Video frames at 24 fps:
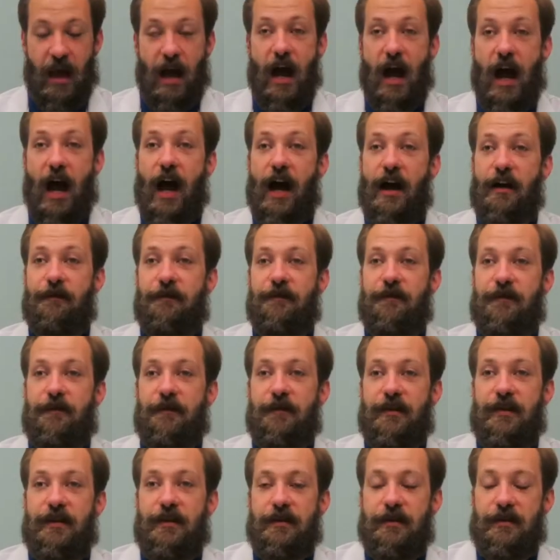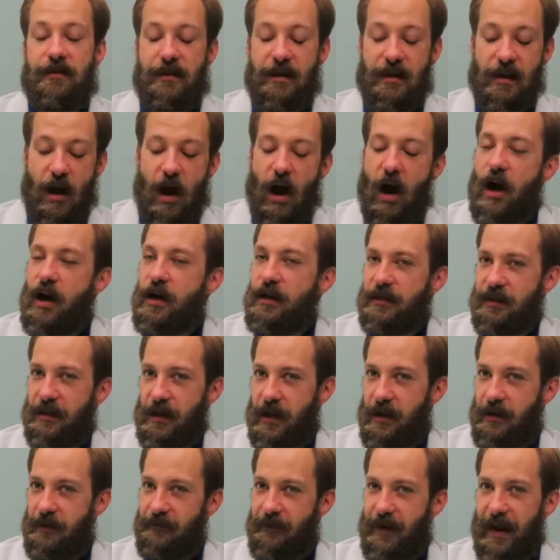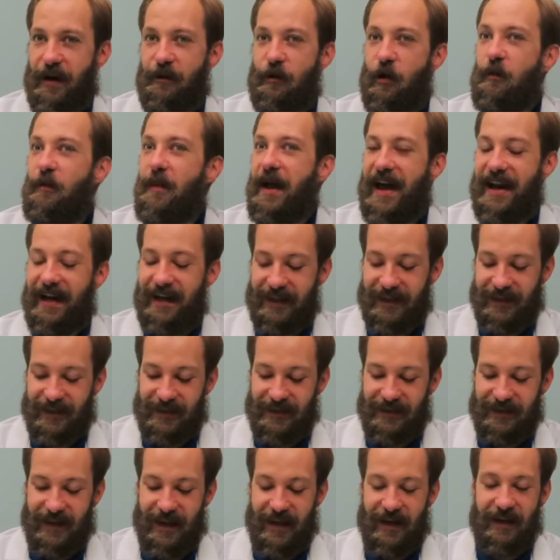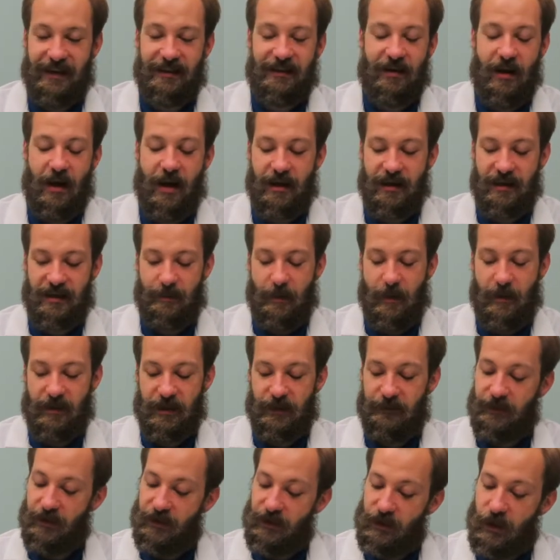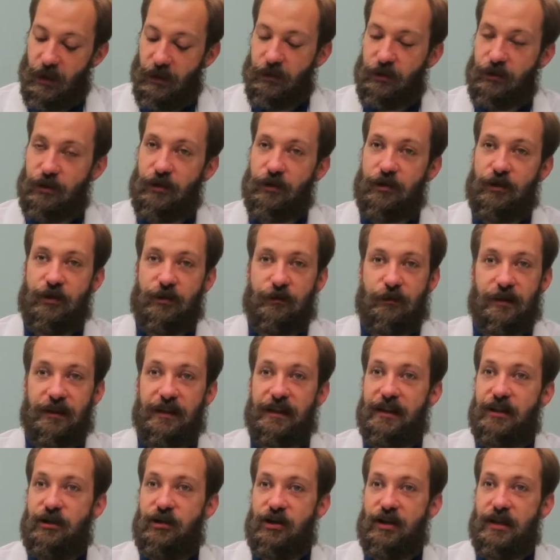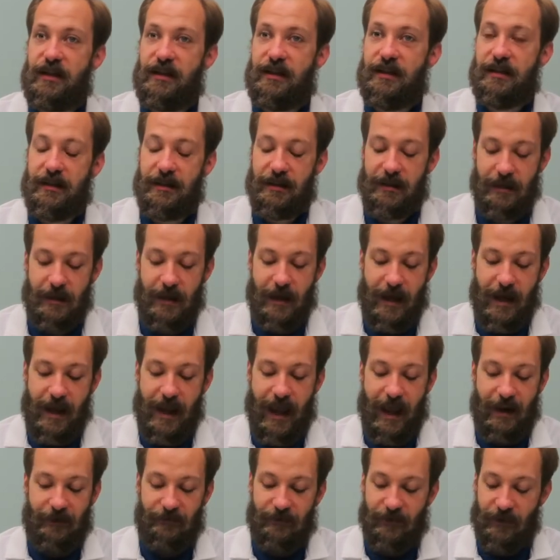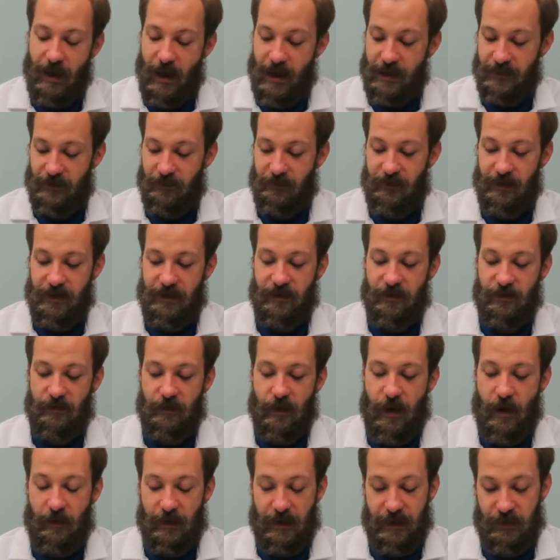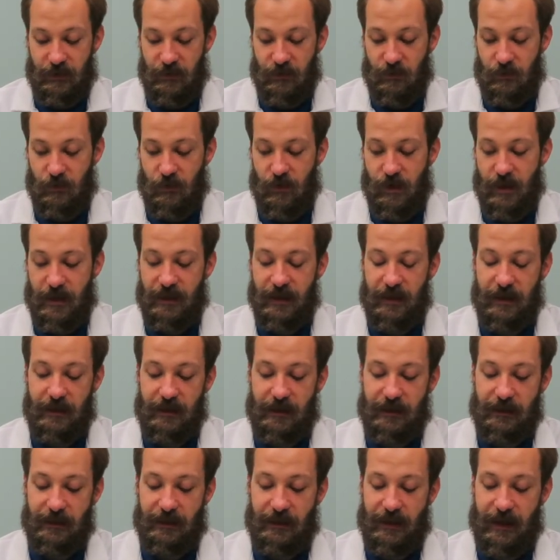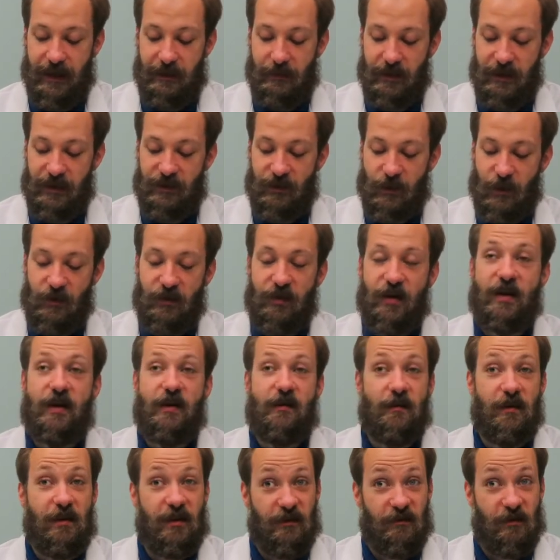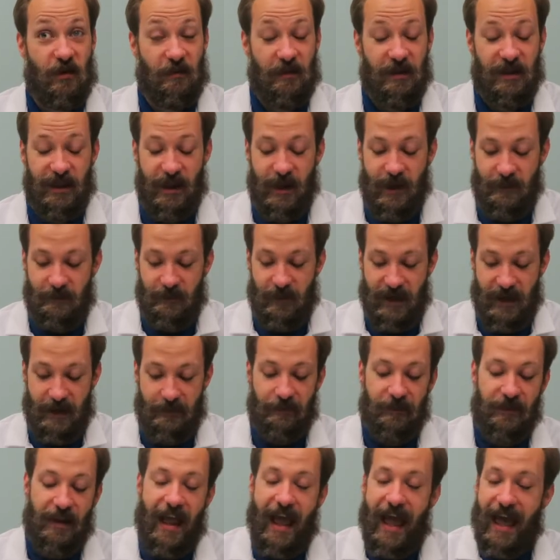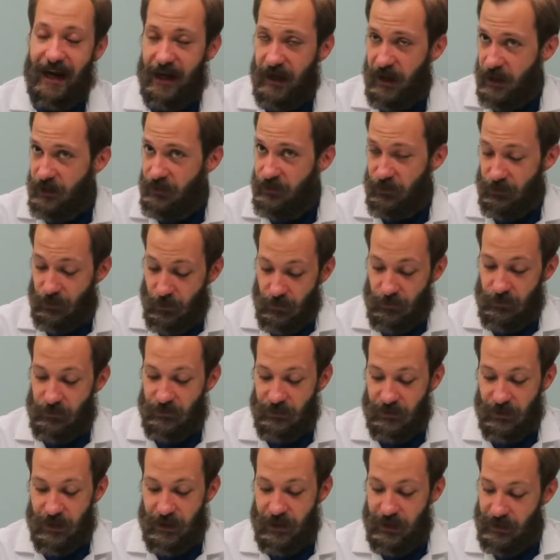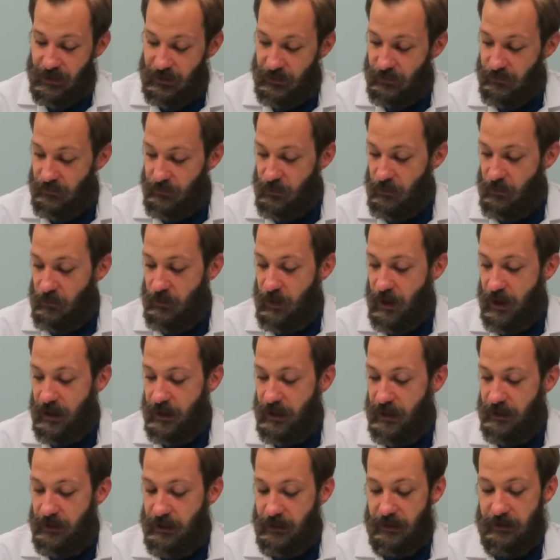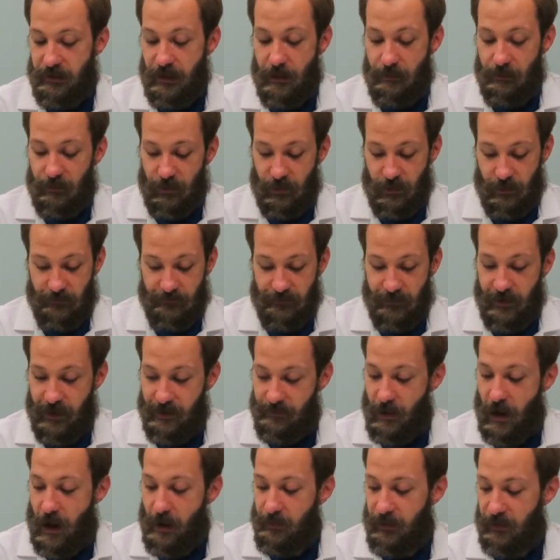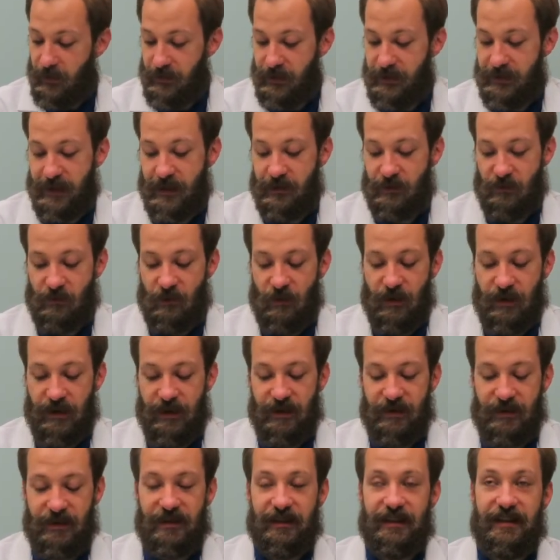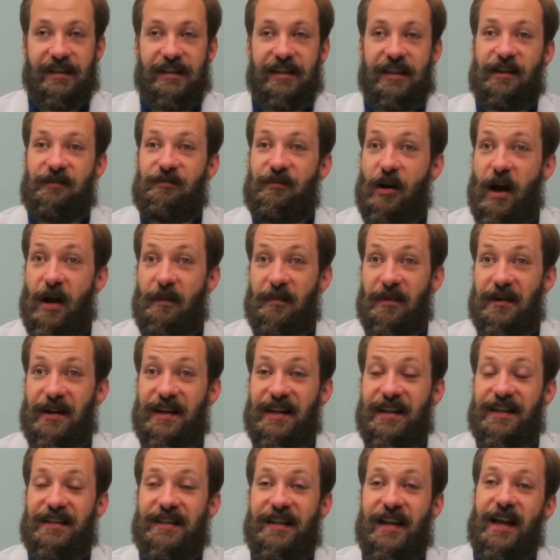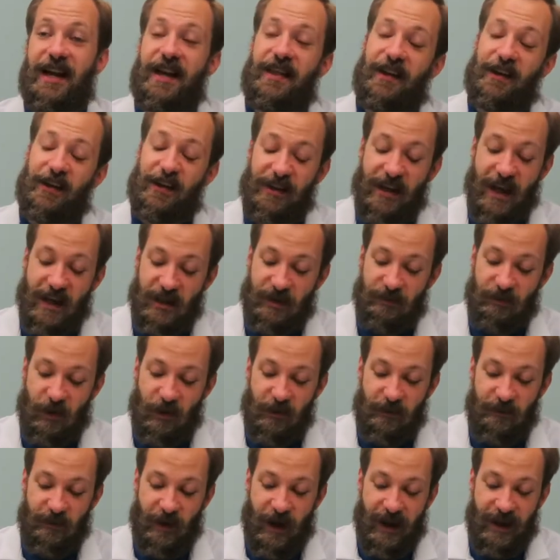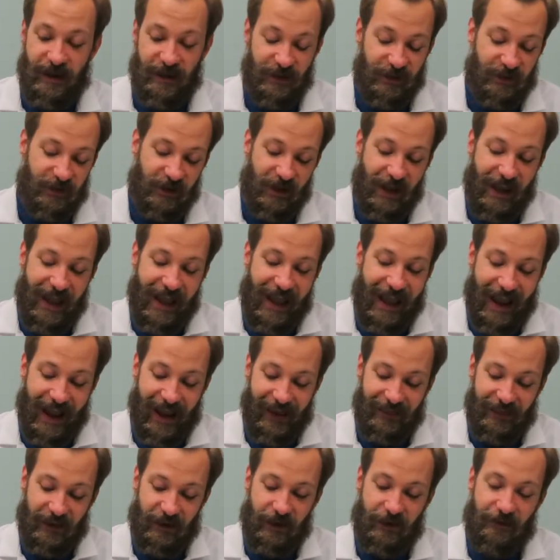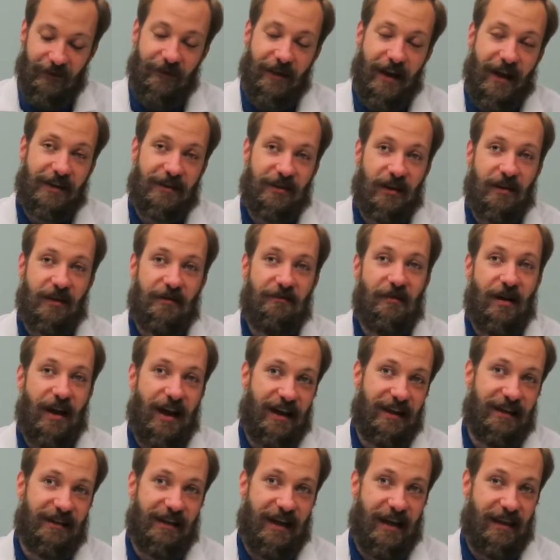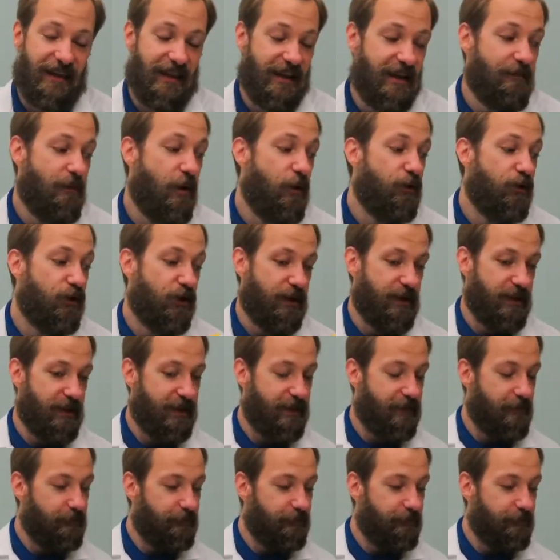of the art of aromatics, and it talks about different cultures, religions, and philosophies throughout history that can be associated with aromatherapy. And it also goes through a number of very popular essential oils and lists their properties, their scent profiles, and their effect on the mind and the emotions.